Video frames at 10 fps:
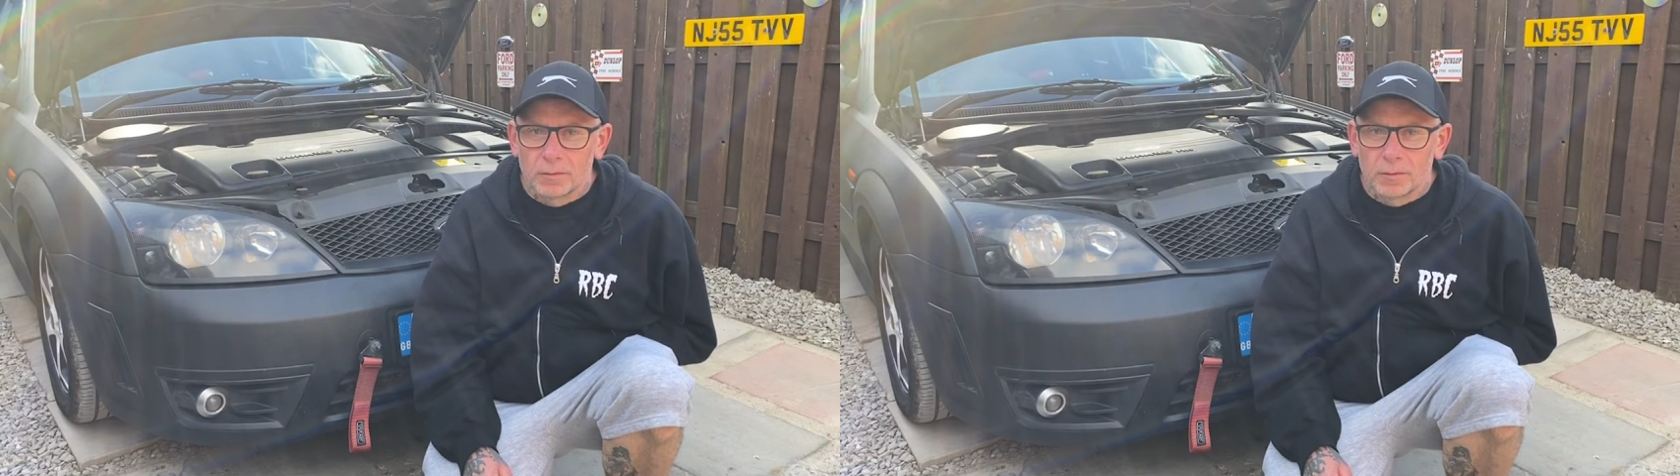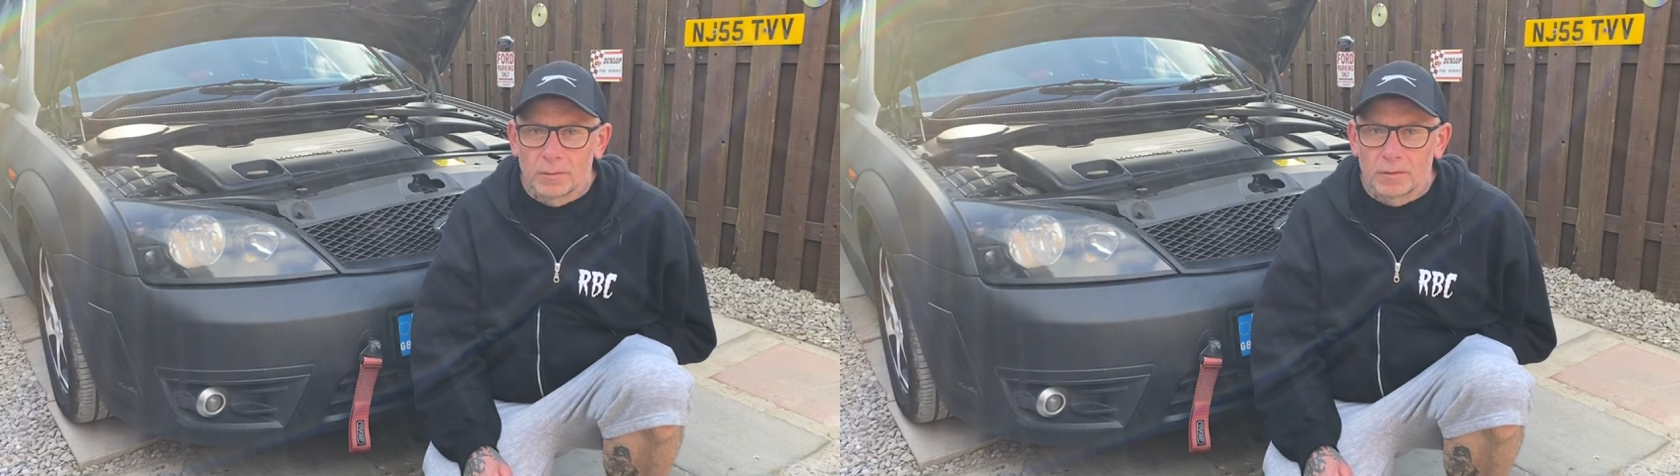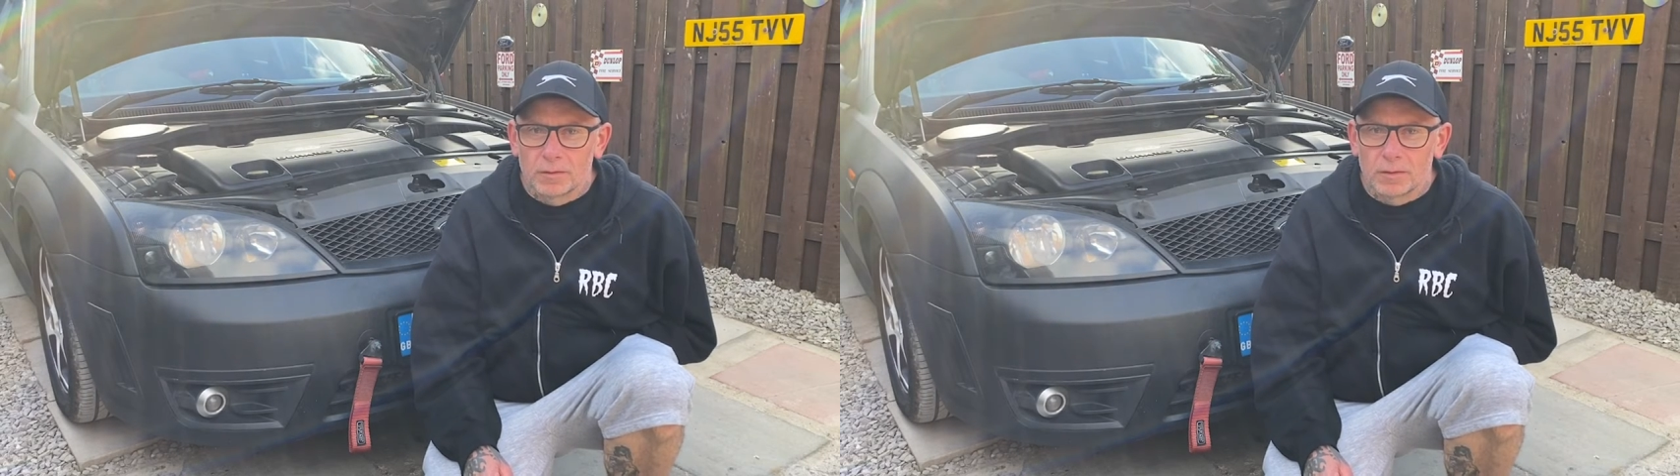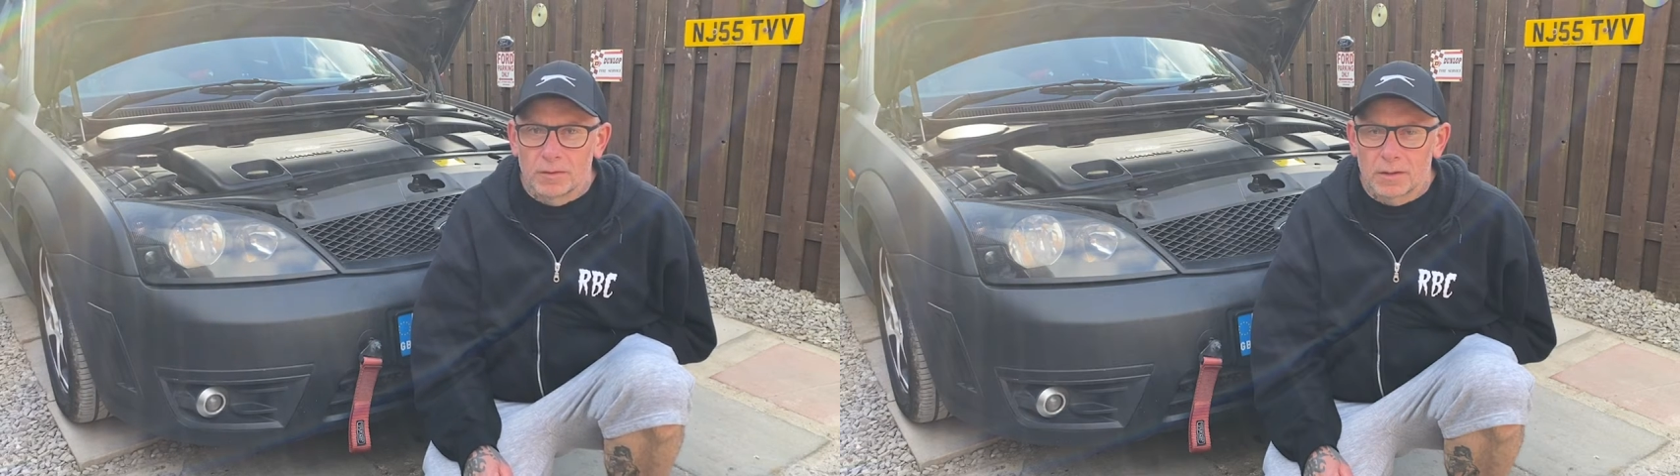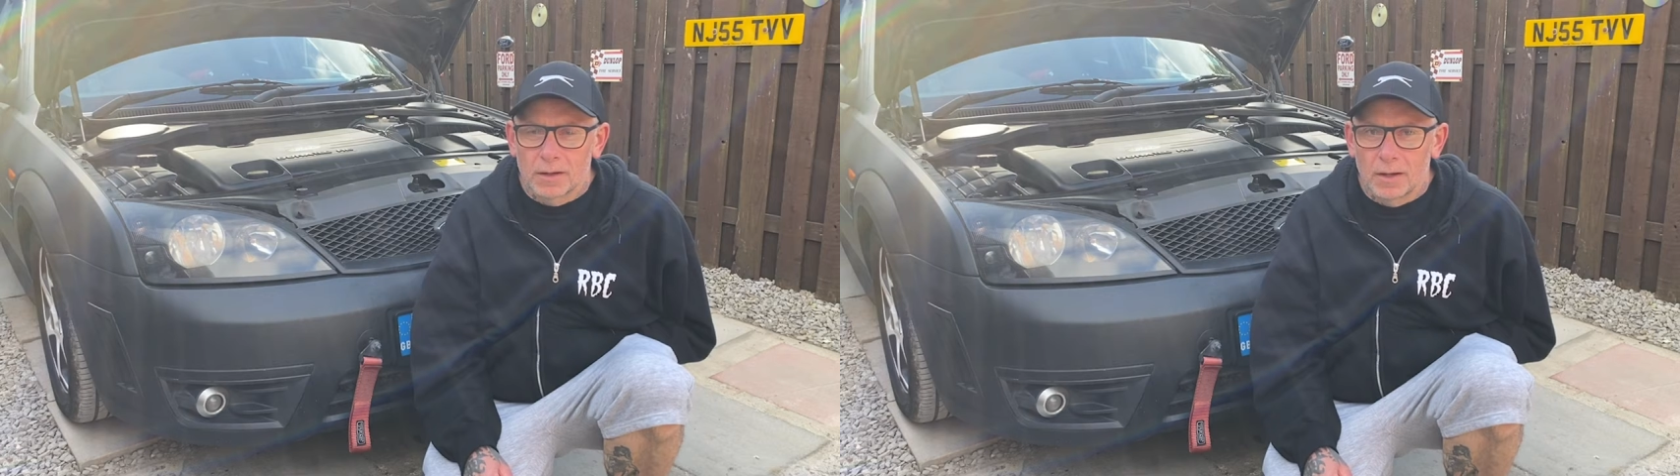fluids in
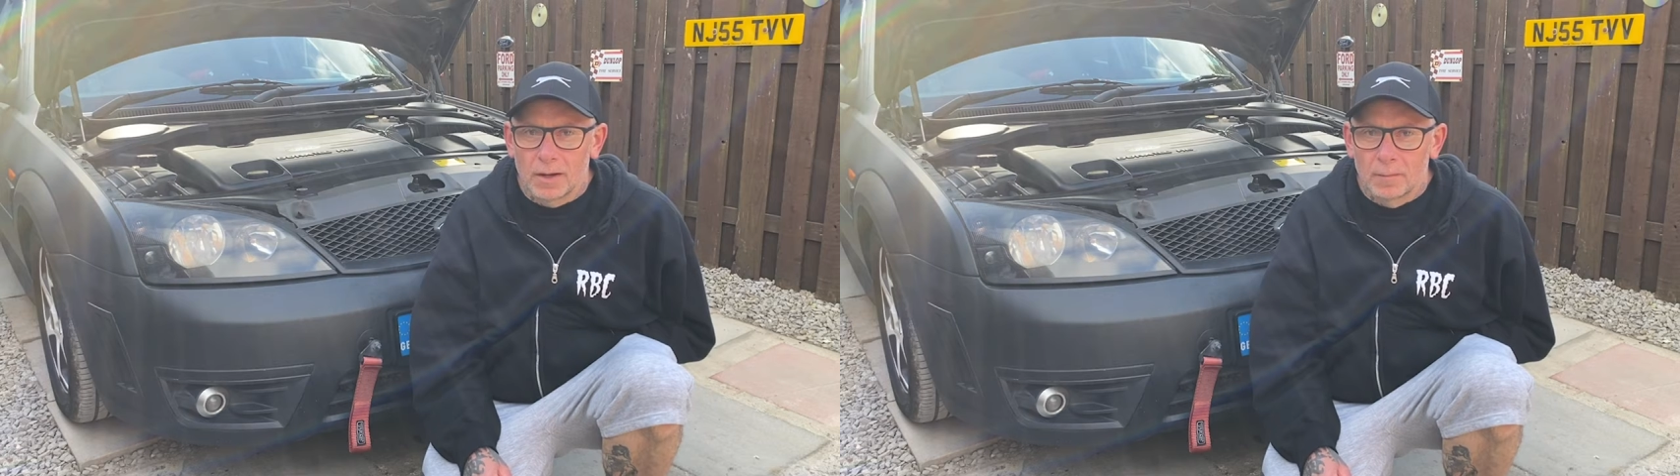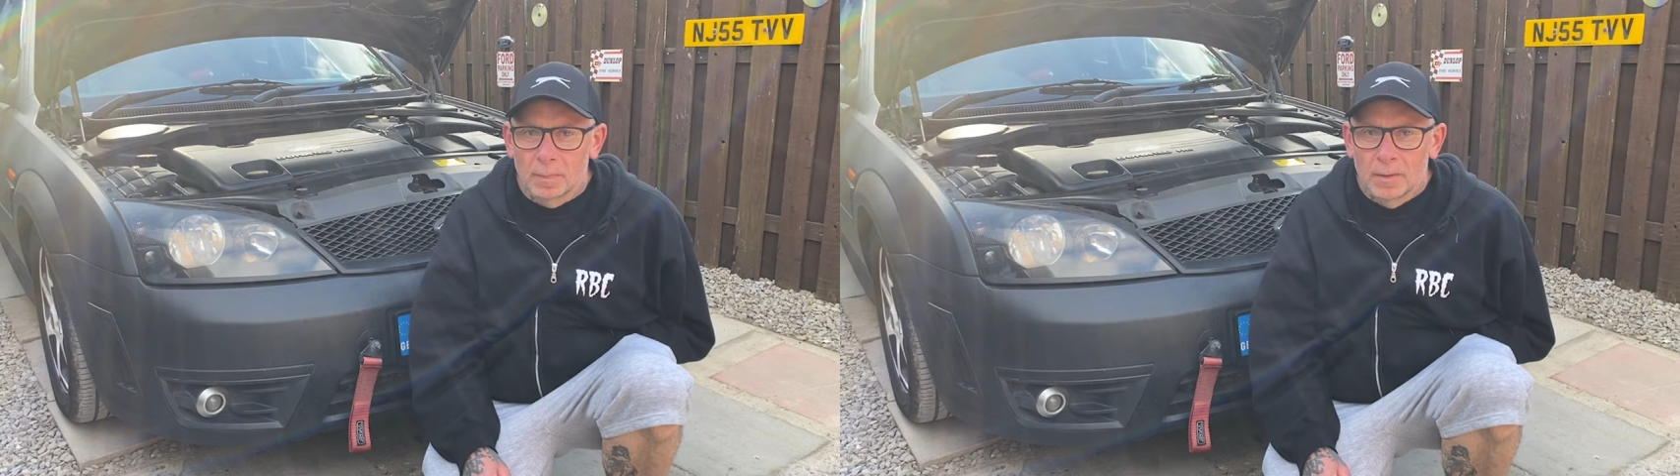your car